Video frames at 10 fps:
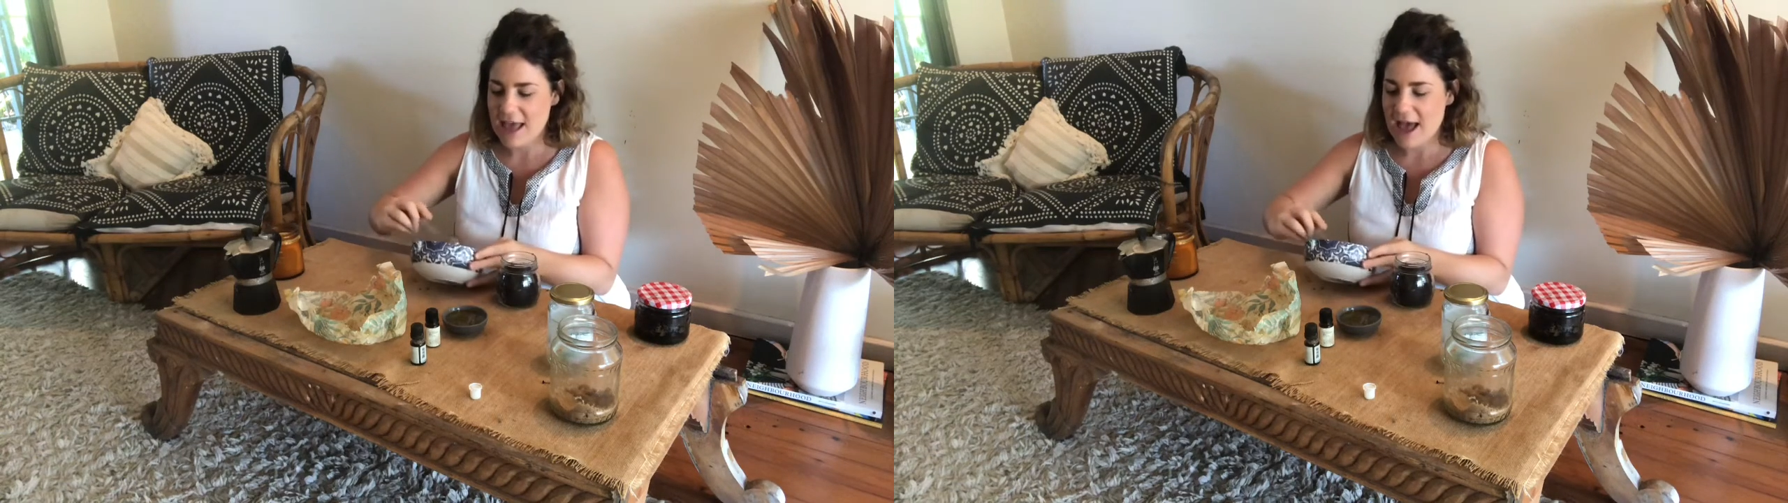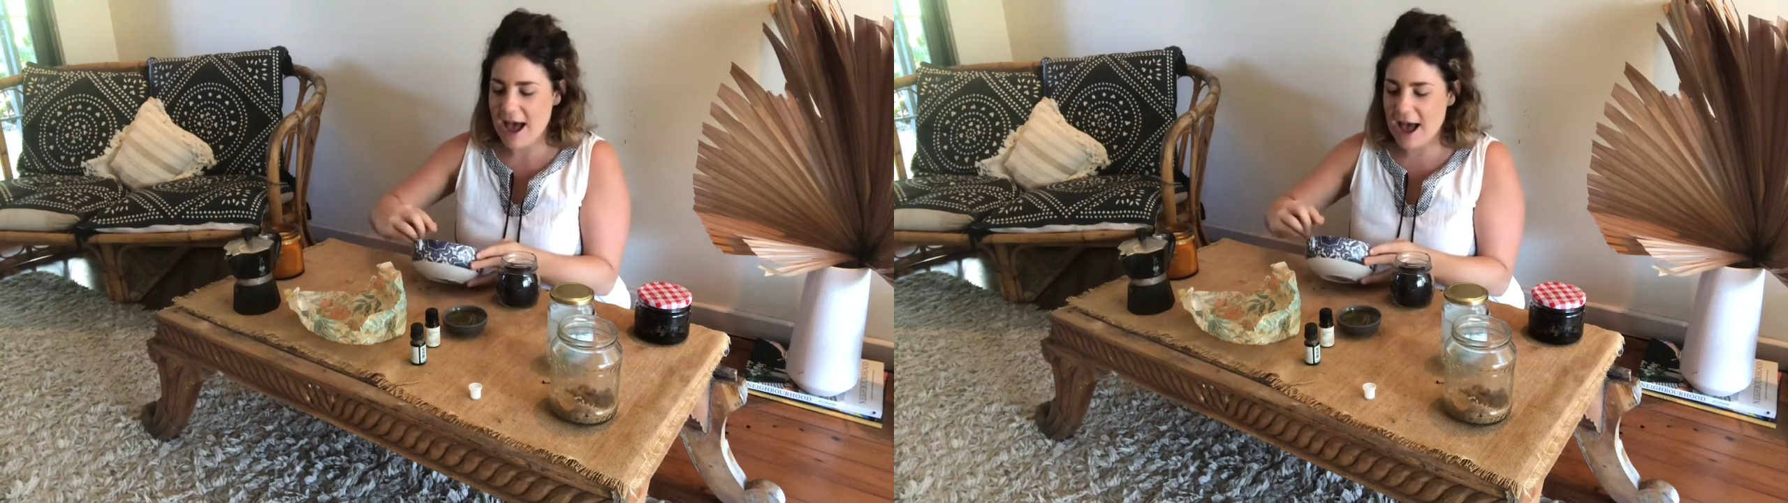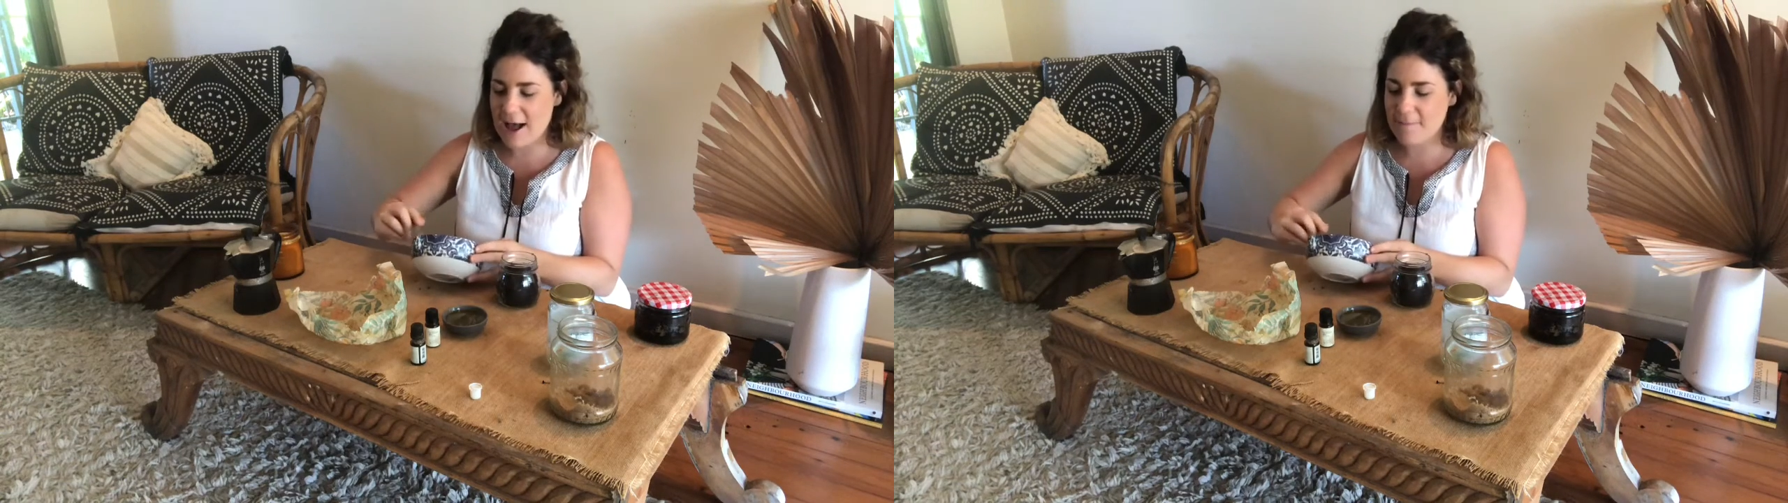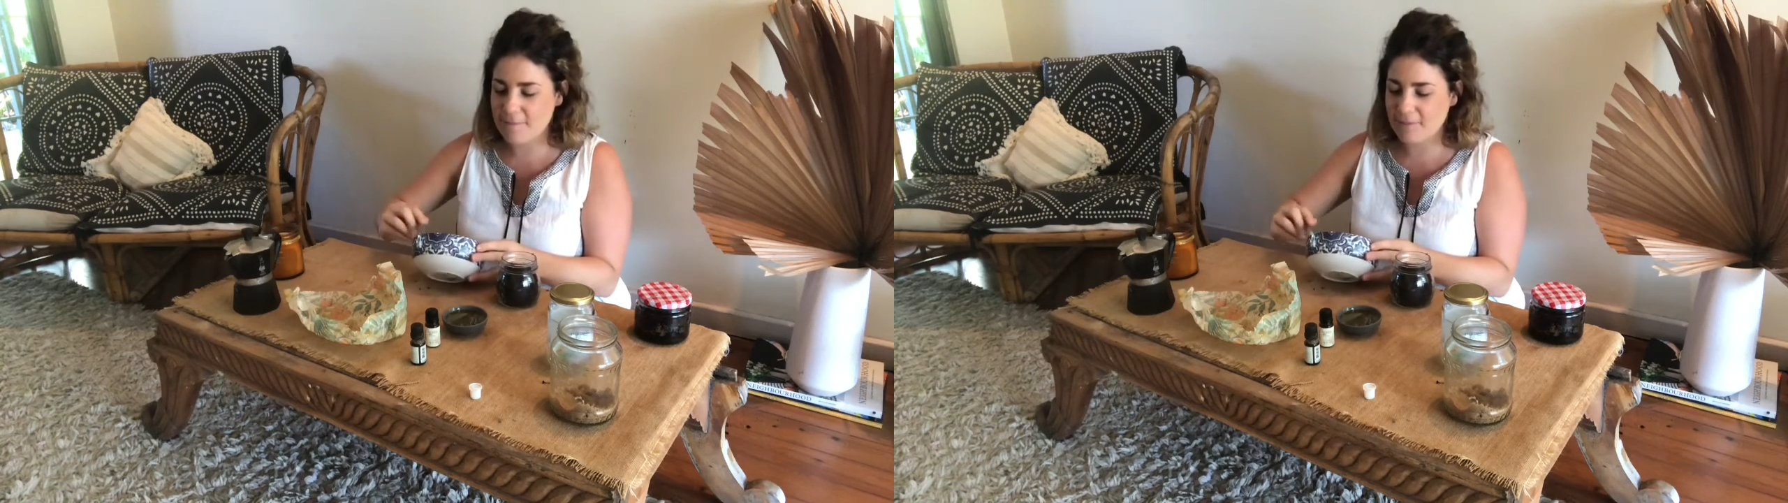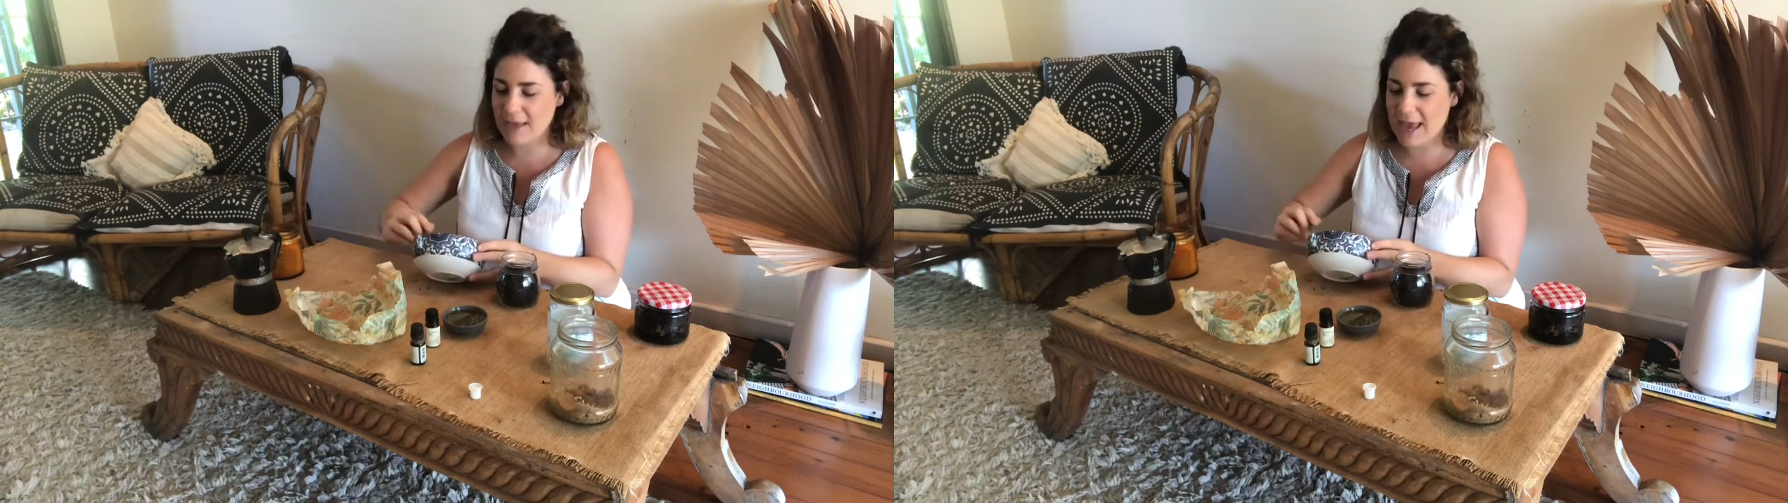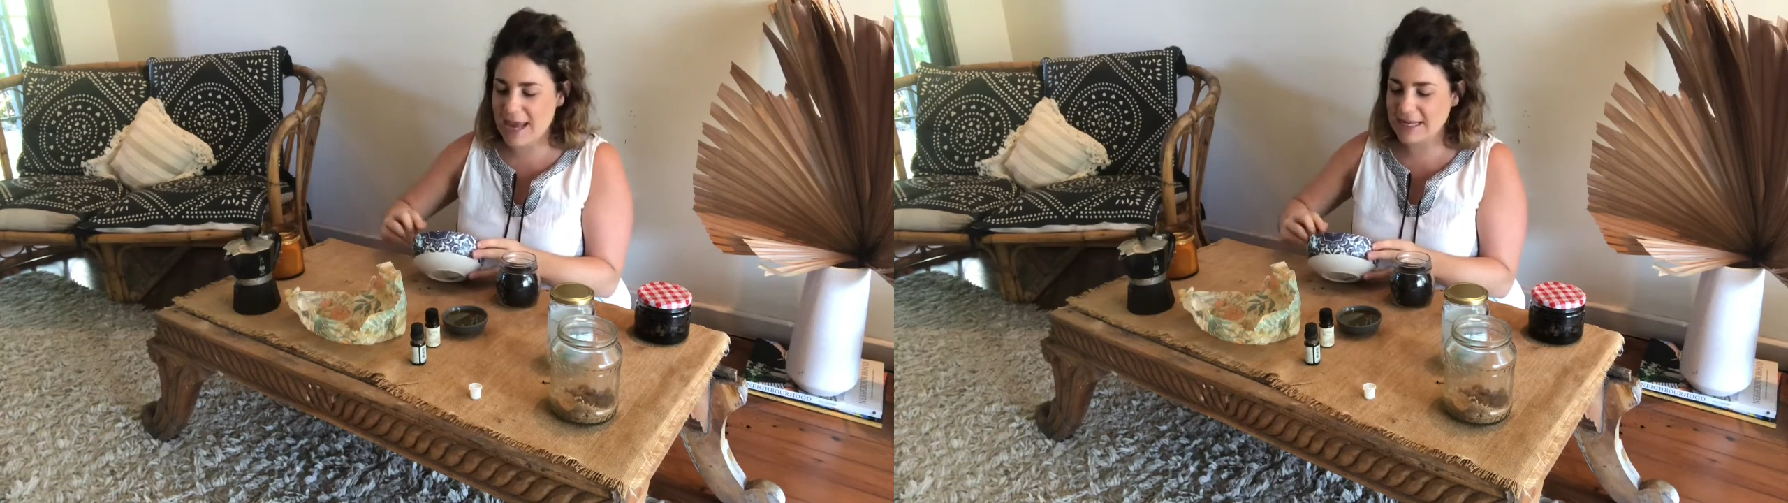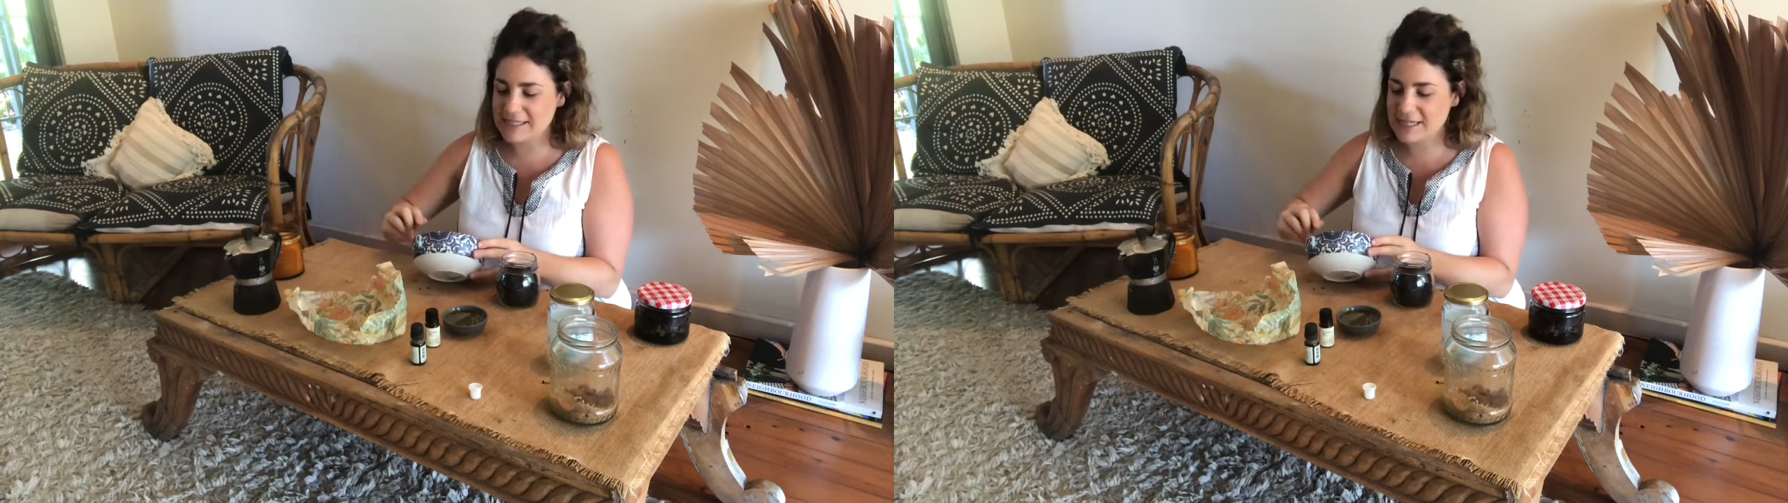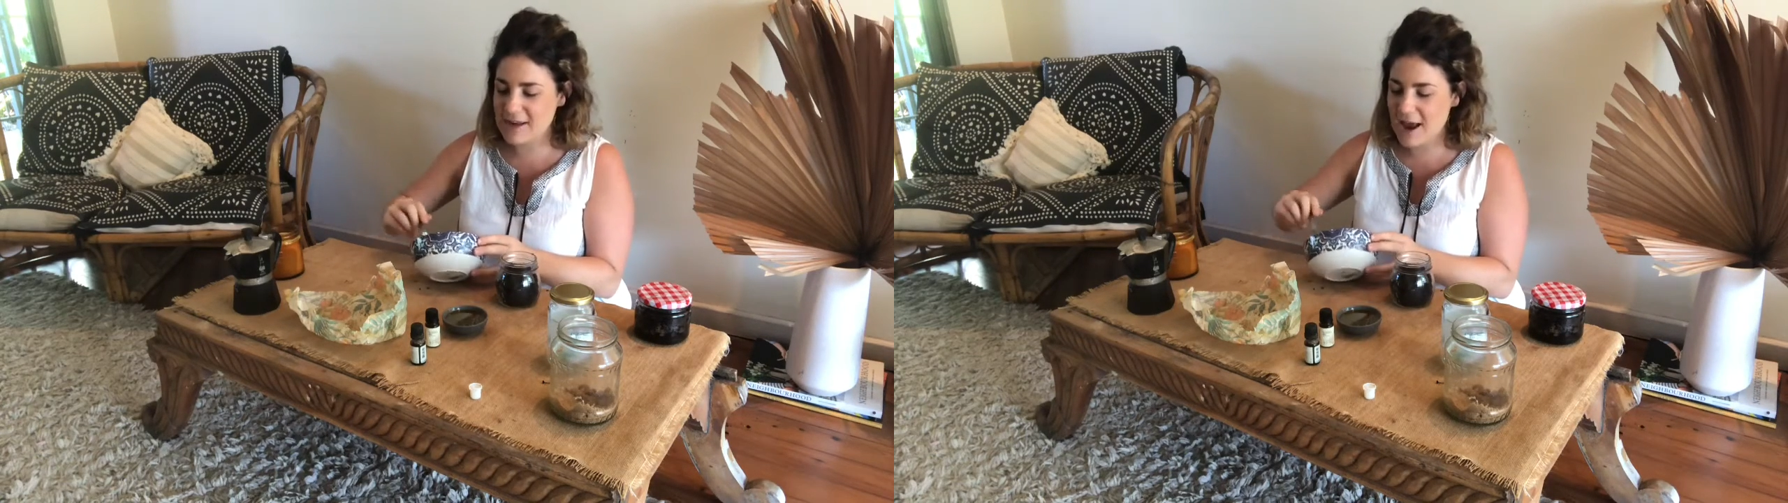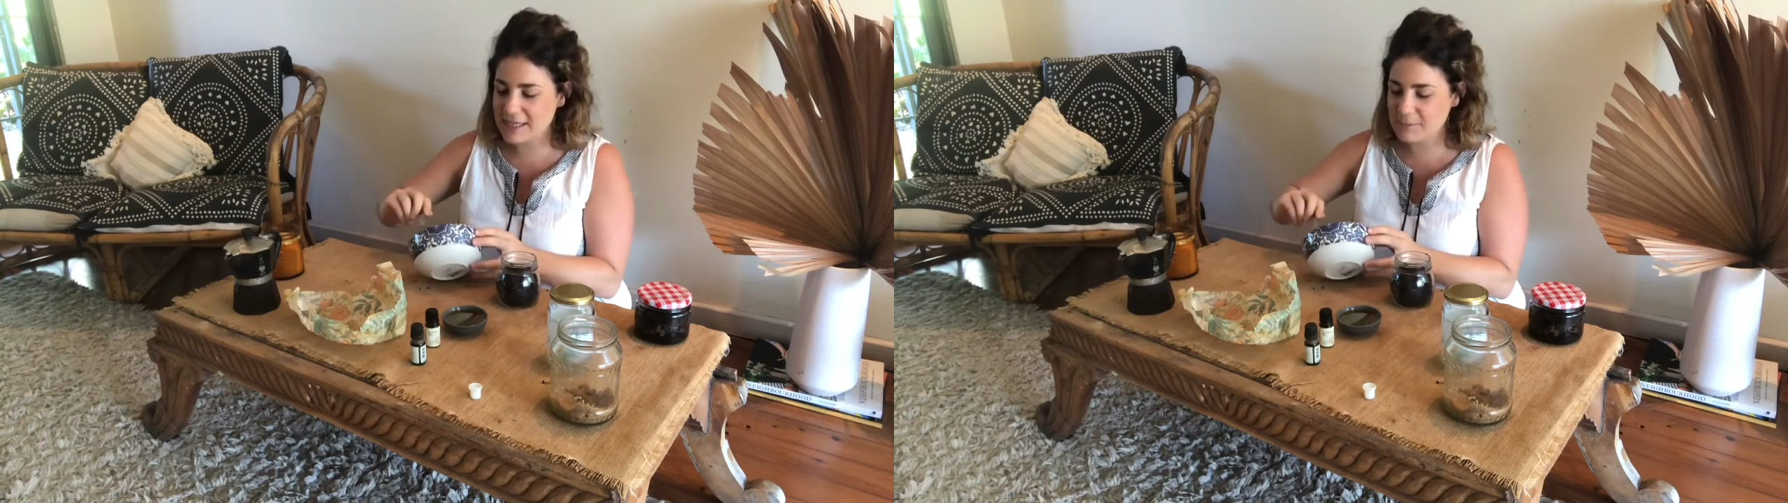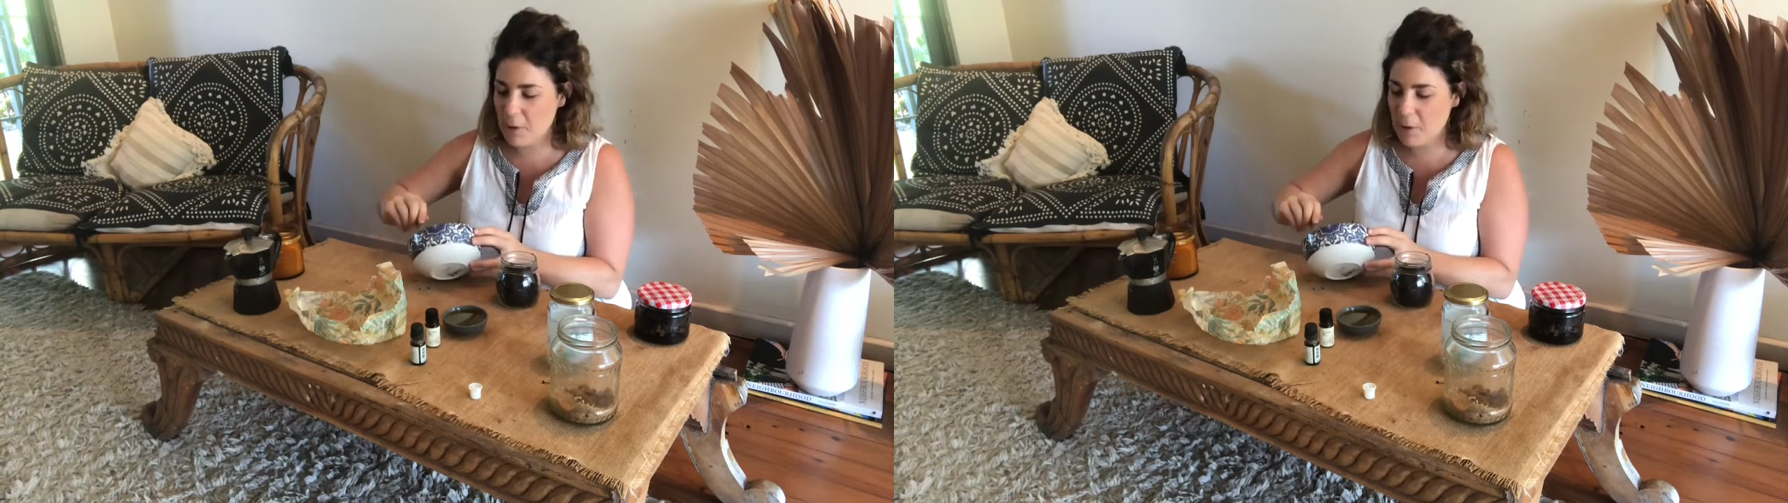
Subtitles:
And it's a nice